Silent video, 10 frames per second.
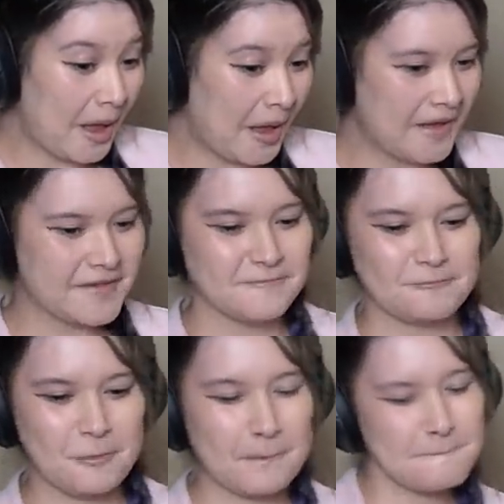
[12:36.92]

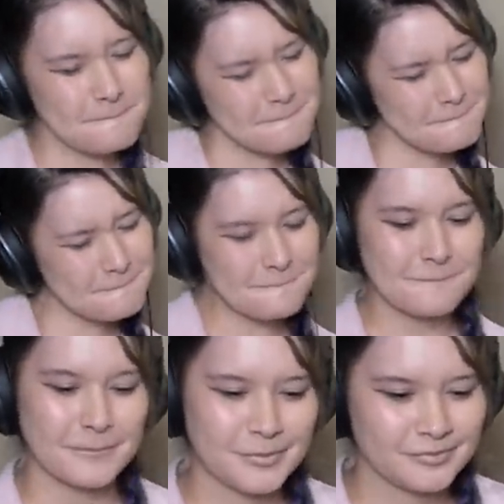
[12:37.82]

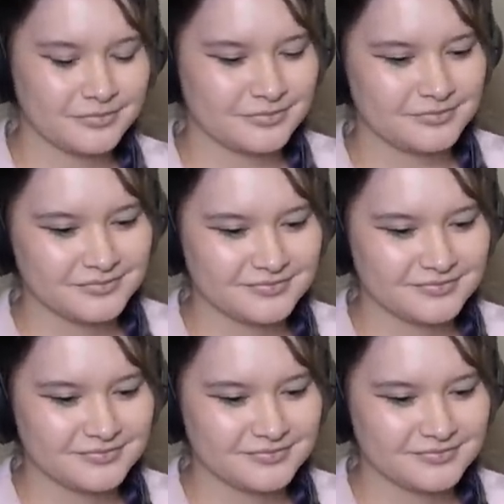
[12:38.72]
(silent)